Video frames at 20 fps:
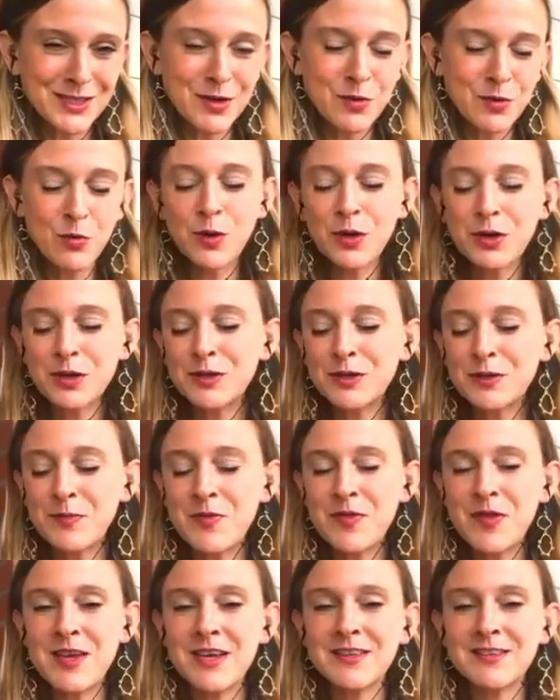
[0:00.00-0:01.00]
Like, what are some
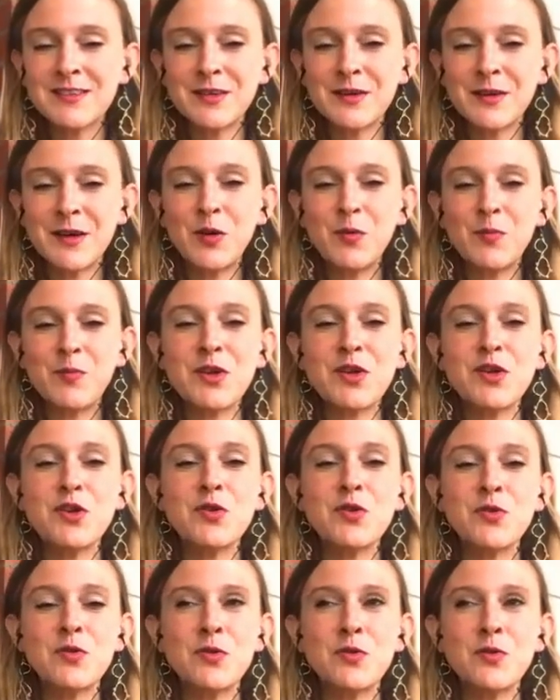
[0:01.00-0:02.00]
things that are helping
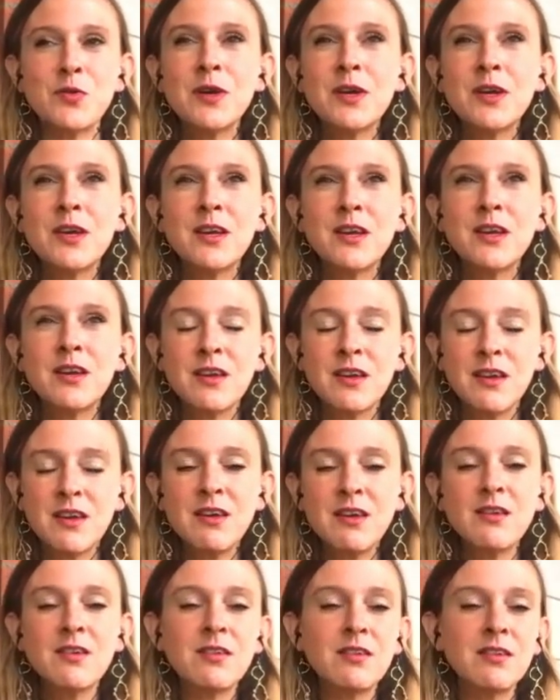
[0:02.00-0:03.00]
you
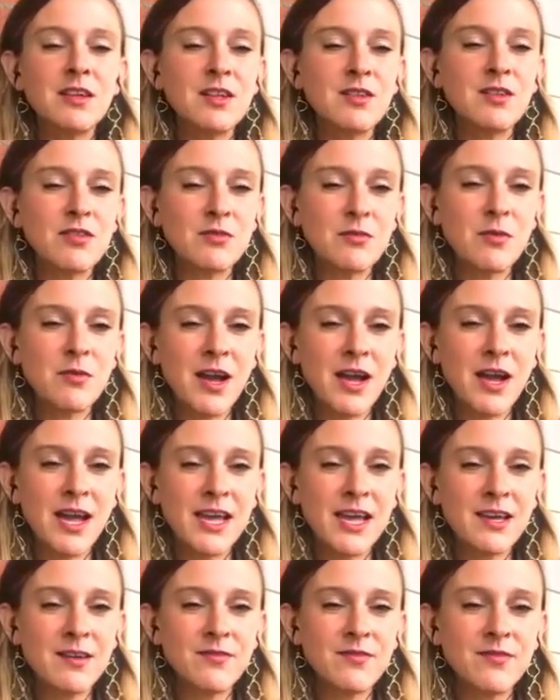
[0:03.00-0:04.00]
heal and
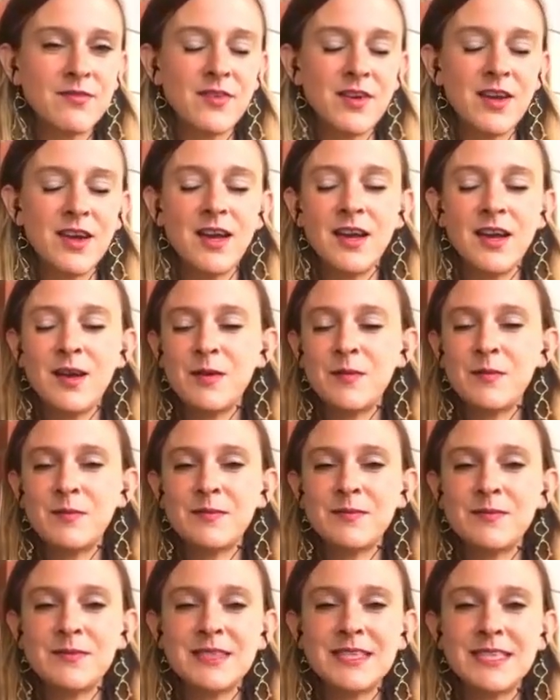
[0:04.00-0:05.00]
thrive
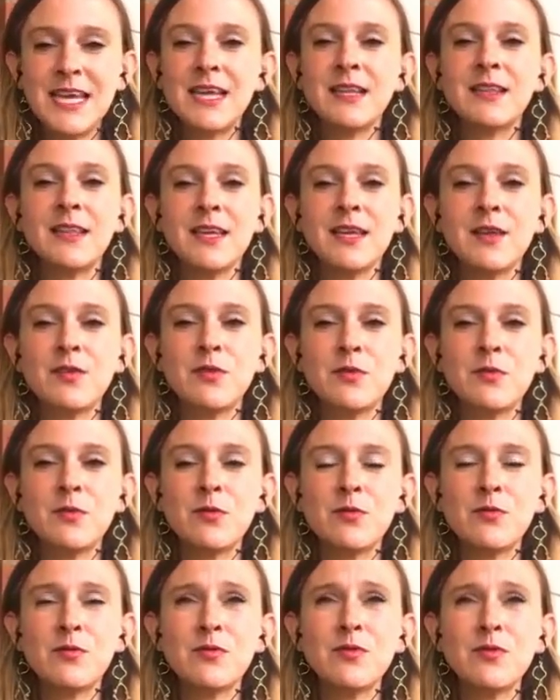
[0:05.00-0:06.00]
daily
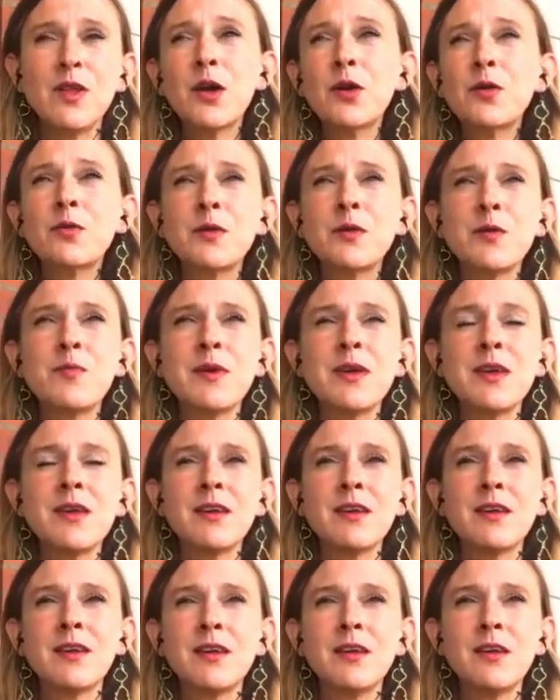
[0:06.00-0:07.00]
through not only
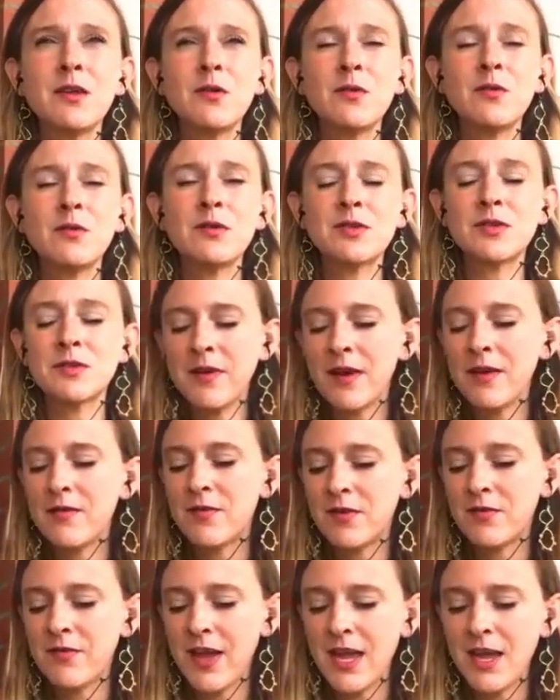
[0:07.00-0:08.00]
being, you know, a
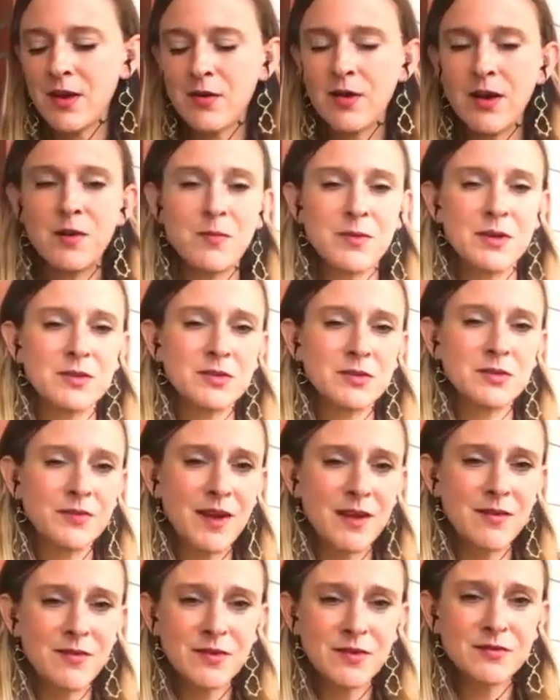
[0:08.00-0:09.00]
survivor of a hate crime, but a
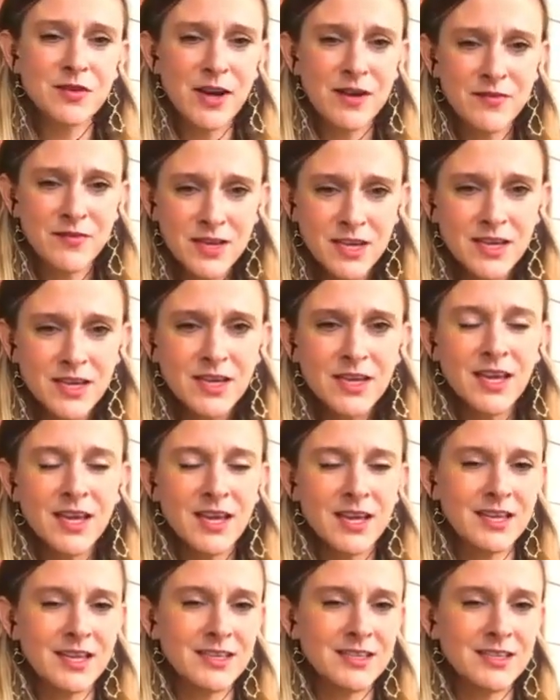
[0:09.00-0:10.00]
survivor of trafficking,
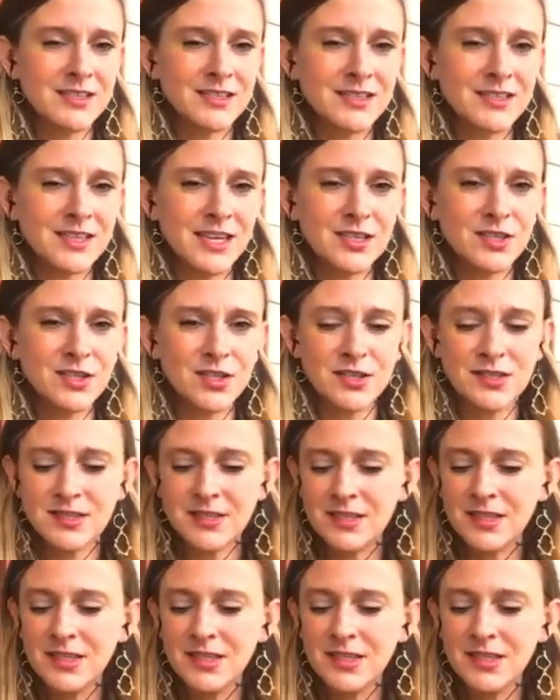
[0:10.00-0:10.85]
and just,